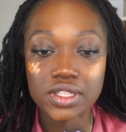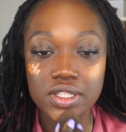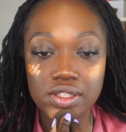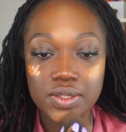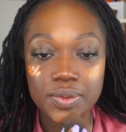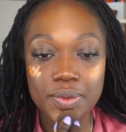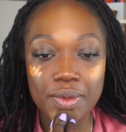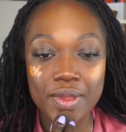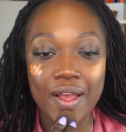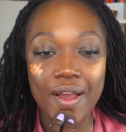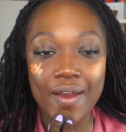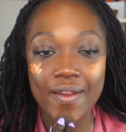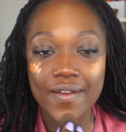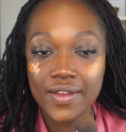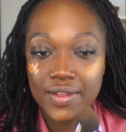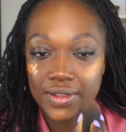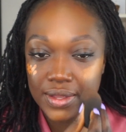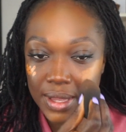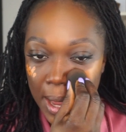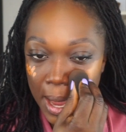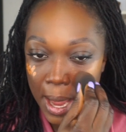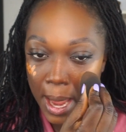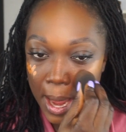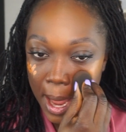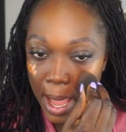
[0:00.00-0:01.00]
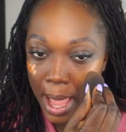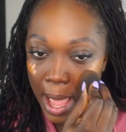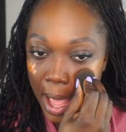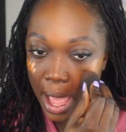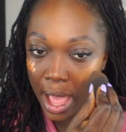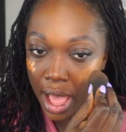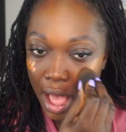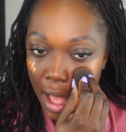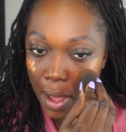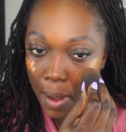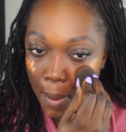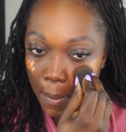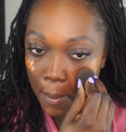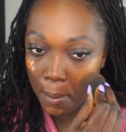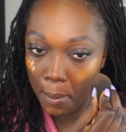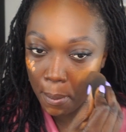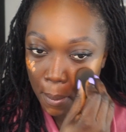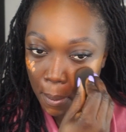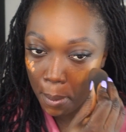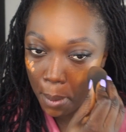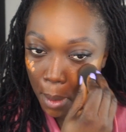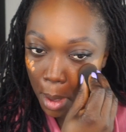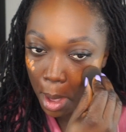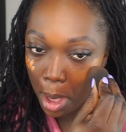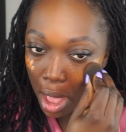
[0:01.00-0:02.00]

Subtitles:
To be honest, I'm